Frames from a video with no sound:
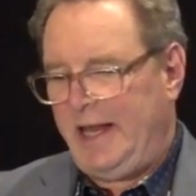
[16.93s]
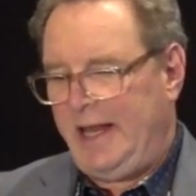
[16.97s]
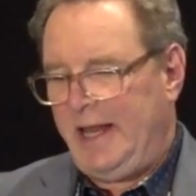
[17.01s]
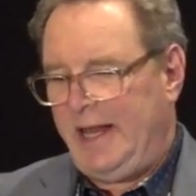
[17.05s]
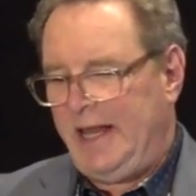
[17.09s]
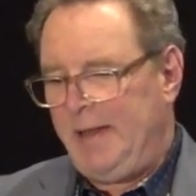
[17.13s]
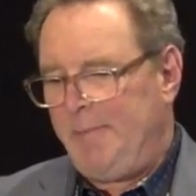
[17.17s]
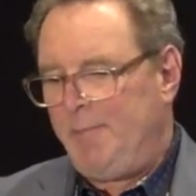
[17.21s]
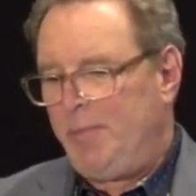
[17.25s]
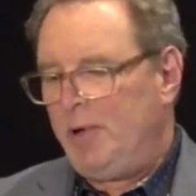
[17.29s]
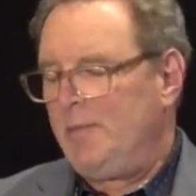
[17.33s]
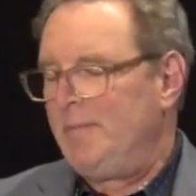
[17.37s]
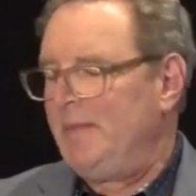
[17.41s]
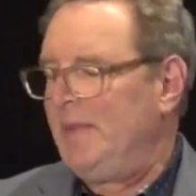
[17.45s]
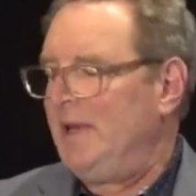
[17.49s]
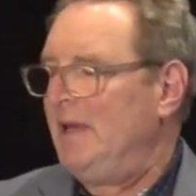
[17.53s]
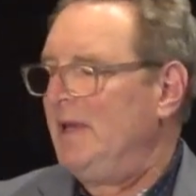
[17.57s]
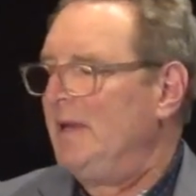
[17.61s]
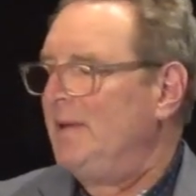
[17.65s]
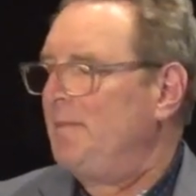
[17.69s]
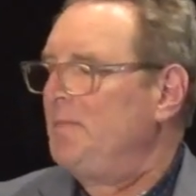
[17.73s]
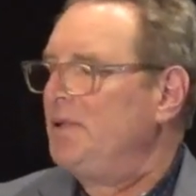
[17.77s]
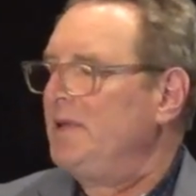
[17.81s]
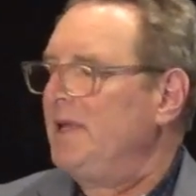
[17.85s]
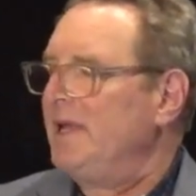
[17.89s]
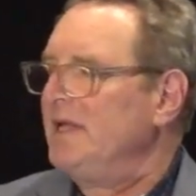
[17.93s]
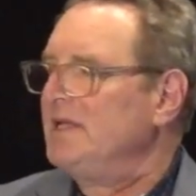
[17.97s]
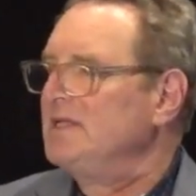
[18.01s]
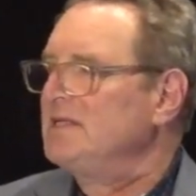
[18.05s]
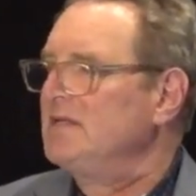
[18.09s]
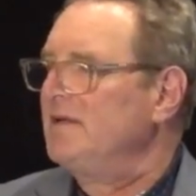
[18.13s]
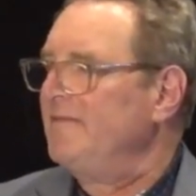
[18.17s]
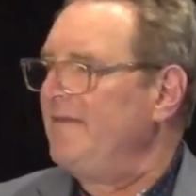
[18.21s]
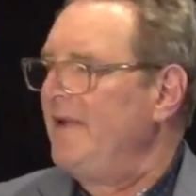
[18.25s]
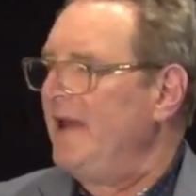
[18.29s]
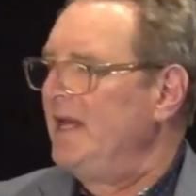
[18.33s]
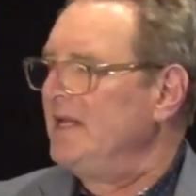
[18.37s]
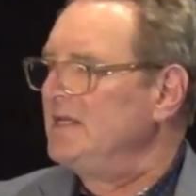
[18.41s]
he put me in a place
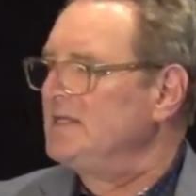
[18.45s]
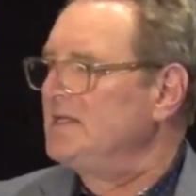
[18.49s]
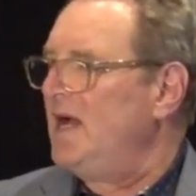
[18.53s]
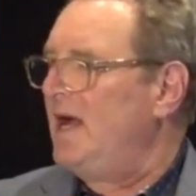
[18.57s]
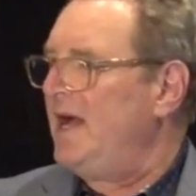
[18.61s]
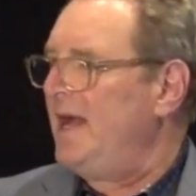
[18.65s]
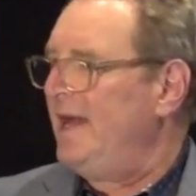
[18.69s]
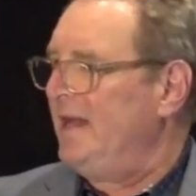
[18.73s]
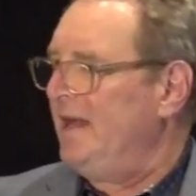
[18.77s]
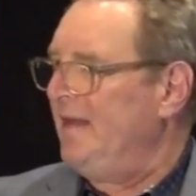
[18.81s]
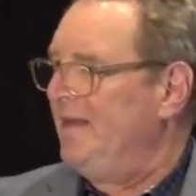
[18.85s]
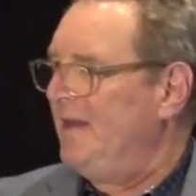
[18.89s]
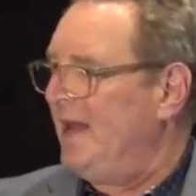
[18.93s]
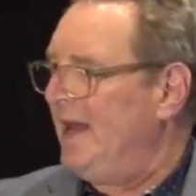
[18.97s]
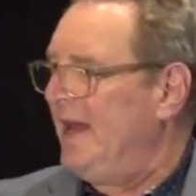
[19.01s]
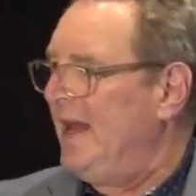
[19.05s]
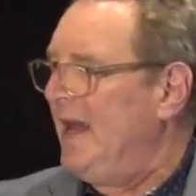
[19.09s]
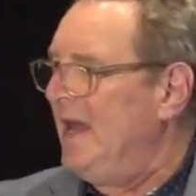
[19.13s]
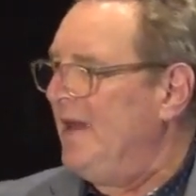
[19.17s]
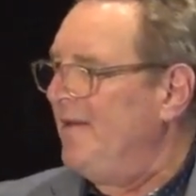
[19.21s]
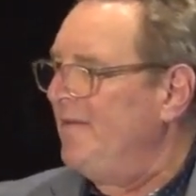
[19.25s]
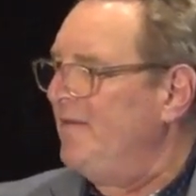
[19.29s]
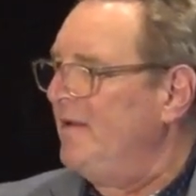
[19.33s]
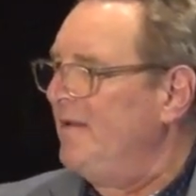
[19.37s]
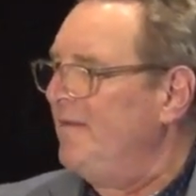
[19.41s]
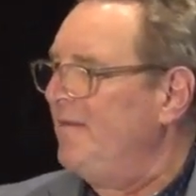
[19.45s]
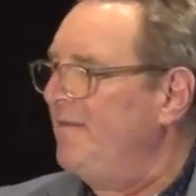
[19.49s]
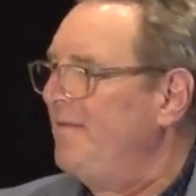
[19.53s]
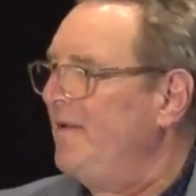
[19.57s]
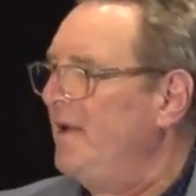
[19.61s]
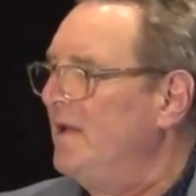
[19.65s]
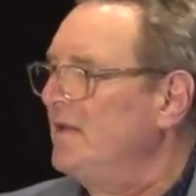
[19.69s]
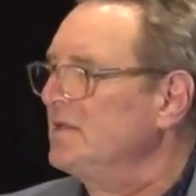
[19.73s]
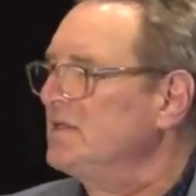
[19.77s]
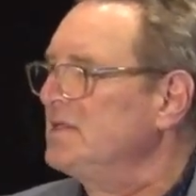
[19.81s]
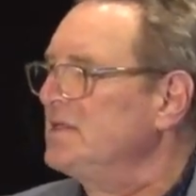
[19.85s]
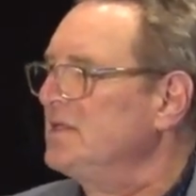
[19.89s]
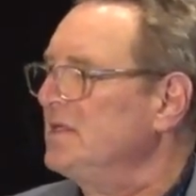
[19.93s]
of anxiety that I haven't
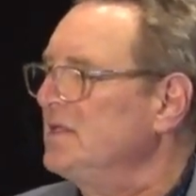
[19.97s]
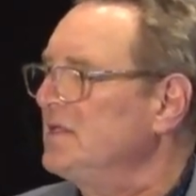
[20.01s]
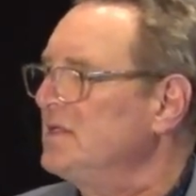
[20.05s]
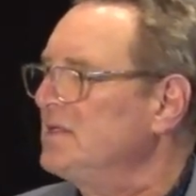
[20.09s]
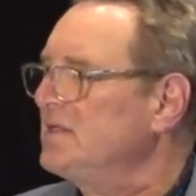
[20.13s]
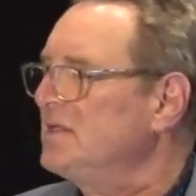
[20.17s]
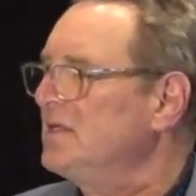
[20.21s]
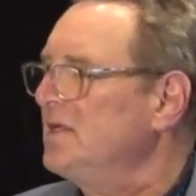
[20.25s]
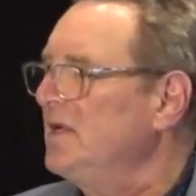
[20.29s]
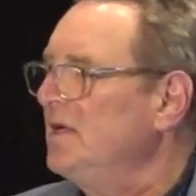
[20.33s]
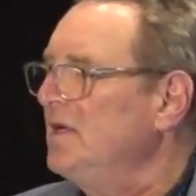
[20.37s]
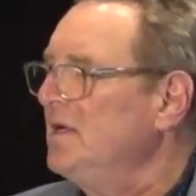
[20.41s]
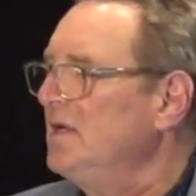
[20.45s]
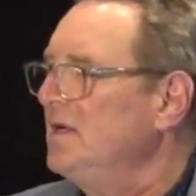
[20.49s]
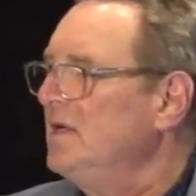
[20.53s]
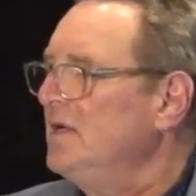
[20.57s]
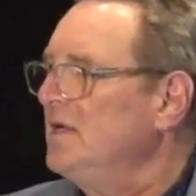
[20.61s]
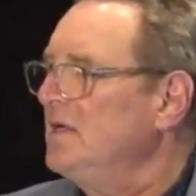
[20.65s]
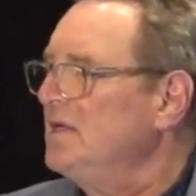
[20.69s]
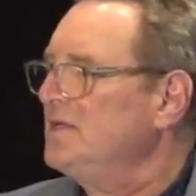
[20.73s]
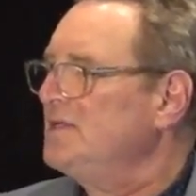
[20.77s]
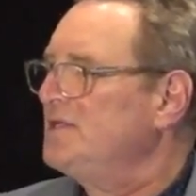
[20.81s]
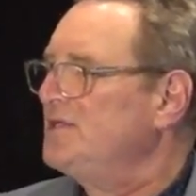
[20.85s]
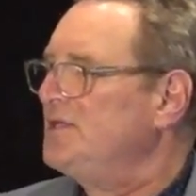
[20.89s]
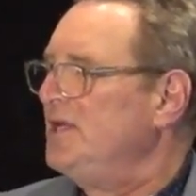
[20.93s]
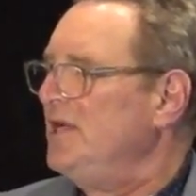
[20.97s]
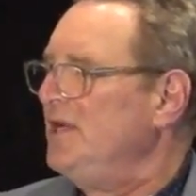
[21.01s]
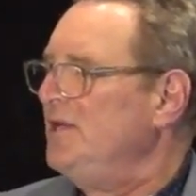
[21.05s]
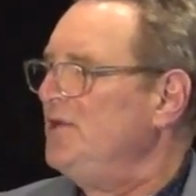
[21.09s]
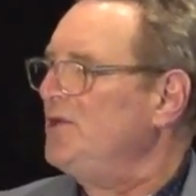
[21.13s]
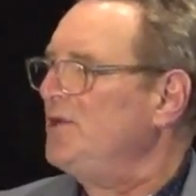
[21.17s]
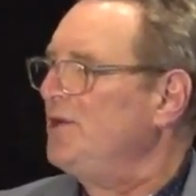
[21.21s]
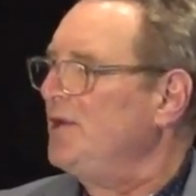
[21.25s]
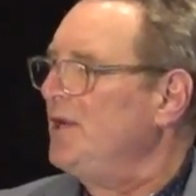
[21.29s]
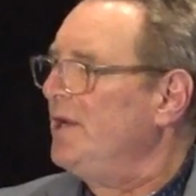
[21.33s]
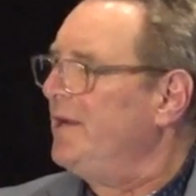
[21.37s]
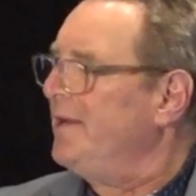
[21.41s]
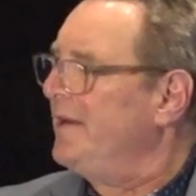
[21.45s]
felt since
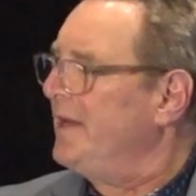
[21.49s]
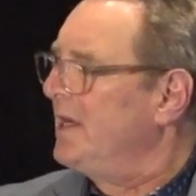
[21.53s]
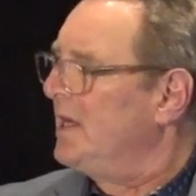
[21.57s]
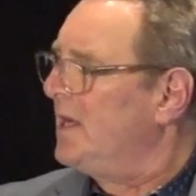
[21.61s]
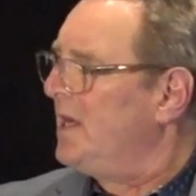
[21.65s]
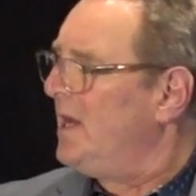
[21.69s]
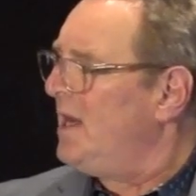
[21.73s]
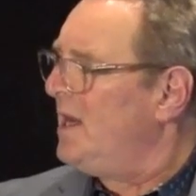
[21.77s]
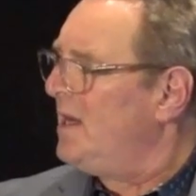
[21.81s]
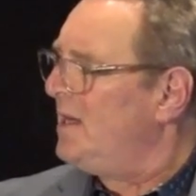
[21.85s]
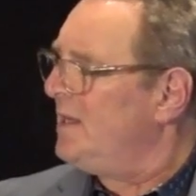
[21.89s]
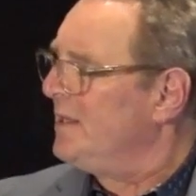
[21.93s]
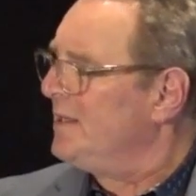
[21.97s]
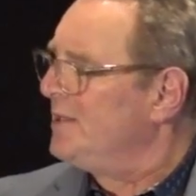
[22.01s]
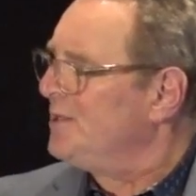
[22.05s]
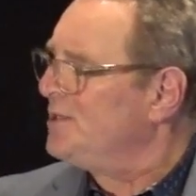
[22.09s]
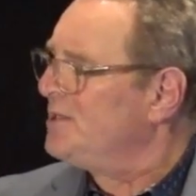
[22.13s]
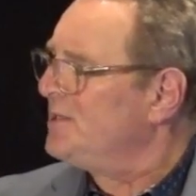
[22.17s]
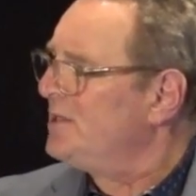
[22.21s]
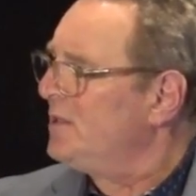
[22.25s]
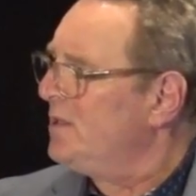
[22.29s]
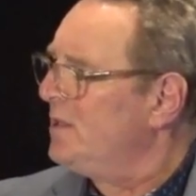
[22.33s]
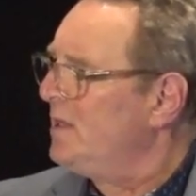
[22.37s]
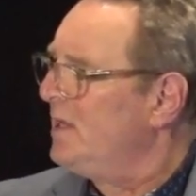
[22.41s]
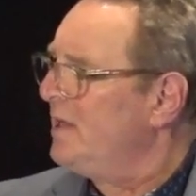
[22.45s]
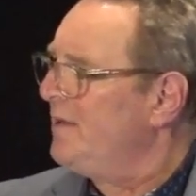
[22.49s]
senior year in college.